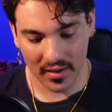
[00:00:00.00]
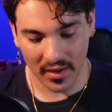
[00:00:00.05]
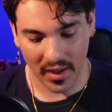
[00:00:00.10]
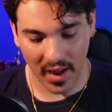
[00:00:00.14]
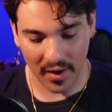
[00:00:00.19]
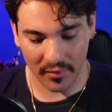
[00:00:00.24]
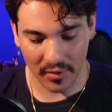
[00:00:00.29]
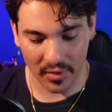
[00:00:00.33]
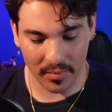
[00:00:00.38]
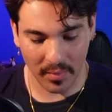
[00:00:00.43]

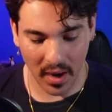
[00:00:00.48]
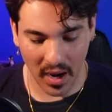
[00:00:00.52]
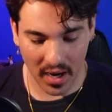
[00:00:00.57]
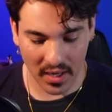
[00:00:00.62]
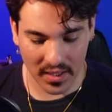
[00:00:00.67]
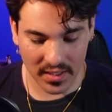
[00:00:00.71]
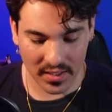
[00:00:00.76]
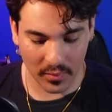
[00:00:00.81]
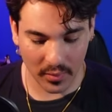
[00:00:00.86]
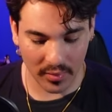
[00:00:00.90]
every
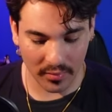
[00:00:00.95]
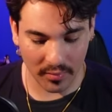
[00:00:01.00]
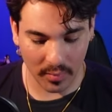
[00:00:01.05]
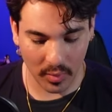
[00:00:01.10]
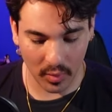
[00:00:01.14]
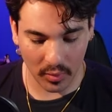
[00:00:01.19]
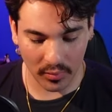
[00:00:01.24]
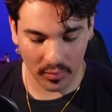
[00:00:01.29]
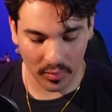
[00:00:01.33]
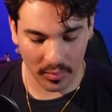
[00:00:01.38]
box that we've
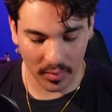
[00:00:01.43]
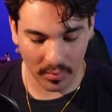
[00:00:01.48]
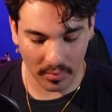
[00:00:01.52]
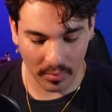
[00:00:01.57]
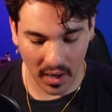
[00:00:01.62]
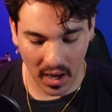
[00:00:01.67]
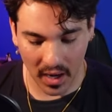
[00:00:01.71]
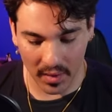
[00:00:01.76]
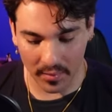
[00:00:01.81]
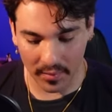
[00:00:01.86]
pulled from the
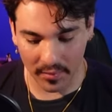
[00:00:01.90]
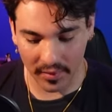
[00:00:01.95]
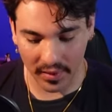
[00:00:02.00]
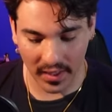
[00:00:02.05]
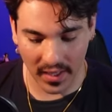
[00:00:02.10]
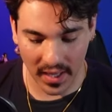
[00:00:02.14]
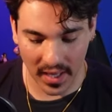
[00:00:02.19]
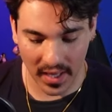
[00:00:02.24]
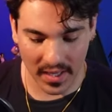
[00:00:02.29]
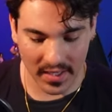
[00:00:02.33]
bottom of the
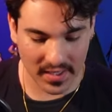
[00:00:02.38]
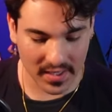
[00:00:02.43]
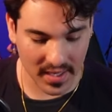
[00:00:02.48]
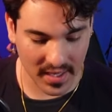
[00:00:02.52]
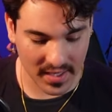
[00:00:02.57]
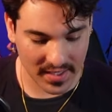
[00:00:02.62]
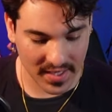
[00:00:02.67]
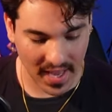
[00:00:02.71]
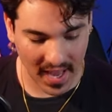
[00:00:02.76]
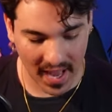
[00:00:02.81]
case
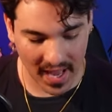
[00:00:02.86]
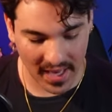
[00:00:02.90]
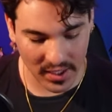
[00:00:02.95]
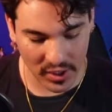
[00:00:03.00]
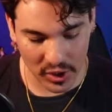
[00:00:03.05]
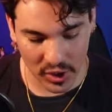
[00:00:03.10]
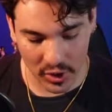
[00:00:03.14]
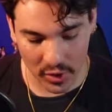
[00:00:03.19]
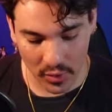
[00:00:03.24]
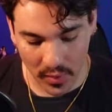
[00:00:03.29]
has
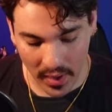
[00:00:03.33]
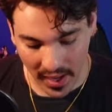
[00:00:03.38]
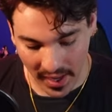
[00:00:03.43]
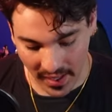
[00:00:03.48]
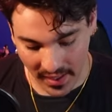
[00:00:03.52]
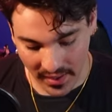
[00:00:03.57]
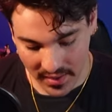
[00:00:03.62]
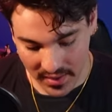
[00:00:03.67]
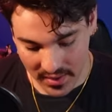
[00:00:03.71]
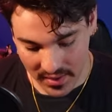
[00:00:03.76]
had two
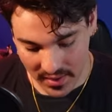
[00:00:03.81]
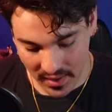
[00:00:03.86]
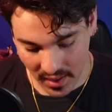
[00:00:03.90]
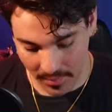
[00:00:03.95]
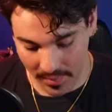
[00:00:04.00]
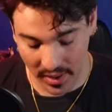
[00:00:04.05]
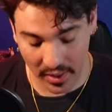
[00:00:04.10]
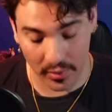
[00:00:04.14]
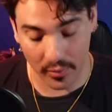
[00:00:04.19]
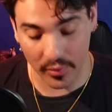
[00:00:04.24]
hits, I
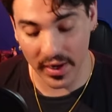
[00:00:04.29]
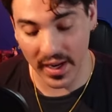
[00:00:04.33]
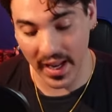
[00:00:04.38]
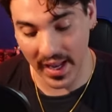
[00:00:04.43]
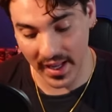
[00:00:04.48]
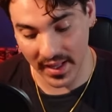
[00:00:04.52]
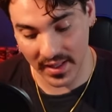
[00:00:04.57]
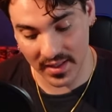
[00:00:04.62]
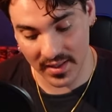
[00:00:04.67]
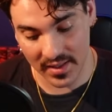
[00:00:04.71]
mean three
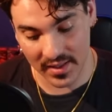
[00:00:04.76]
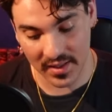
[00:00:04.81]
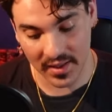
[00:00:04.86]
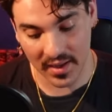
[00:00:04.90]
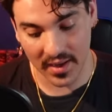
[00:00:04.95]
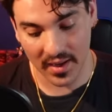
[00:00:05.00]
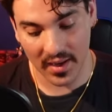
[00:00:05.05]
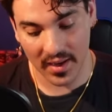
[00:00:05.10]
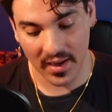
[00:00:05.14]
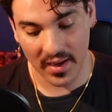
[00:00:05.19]
hits,
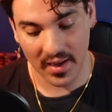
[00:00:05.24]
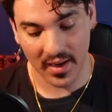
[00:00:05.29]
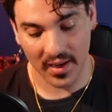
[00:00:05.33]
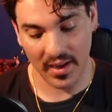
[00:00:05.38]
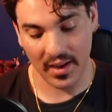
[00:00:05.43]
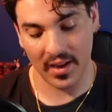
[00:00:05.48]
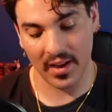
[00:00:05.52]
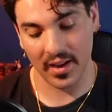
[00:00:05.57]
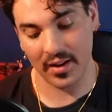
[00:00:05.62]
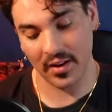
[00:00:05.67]

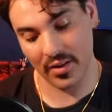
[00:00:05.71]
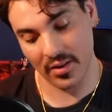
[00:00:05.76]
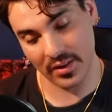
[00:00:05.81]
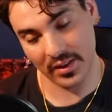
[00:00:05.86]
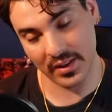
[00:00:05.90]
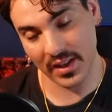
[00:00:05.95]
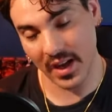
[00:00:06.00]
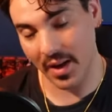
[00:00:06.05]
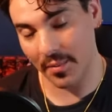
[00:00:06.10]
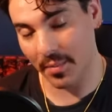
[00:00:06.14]
and all
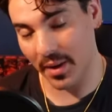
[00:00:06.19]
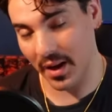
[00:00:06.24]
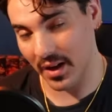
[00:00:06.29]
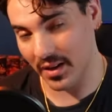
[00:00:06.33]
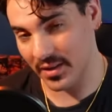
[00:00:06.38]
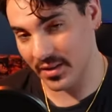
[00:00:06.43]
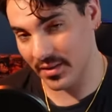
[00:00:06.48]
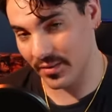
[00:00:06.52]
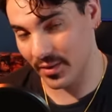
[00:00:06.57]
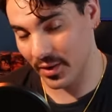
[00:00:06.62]
the top
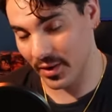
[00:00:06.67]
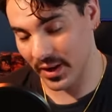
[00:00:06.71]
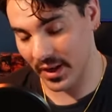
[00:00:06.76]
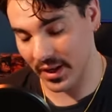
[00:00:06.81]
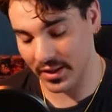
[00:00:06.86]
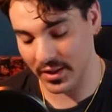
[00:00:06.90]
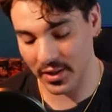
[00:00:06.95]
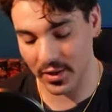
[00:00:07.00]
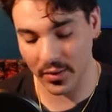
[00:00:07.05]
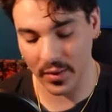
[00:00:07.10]
boxes have only
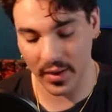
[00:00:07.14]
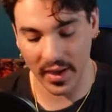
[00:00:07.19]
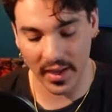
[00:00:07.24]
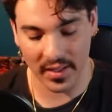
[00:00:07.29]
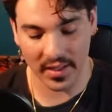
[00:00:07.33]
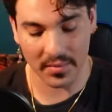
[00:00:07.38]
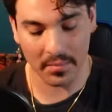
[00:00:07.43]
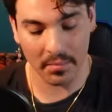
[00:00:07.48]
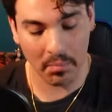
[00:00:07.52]
had two hits.